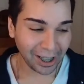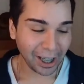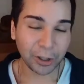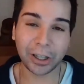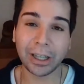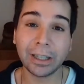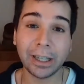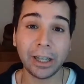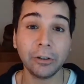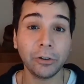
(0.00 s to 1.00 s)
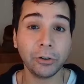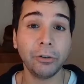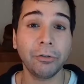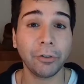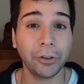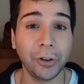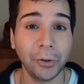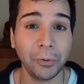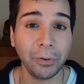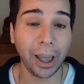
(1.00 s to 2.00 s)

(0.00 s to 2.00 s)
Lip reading: she sees you for you,